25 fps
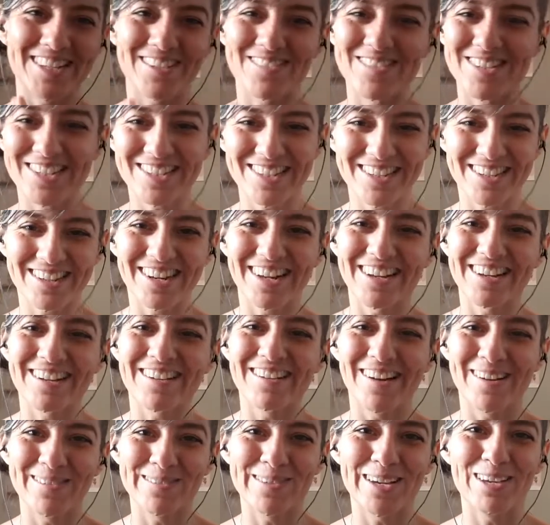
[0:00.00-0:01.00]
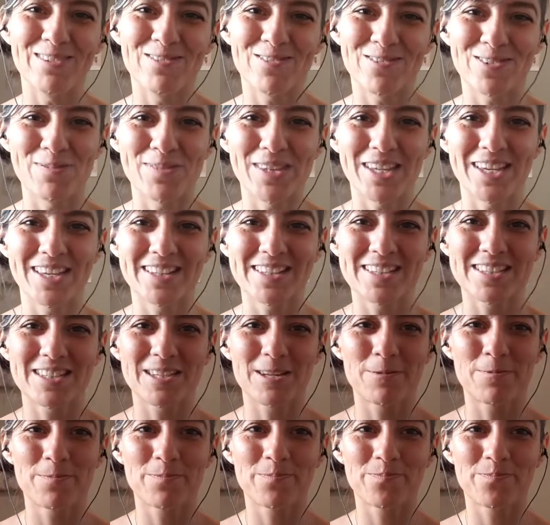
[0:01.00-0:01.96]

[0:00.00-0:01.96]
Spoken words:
I'm just gonna go away from this."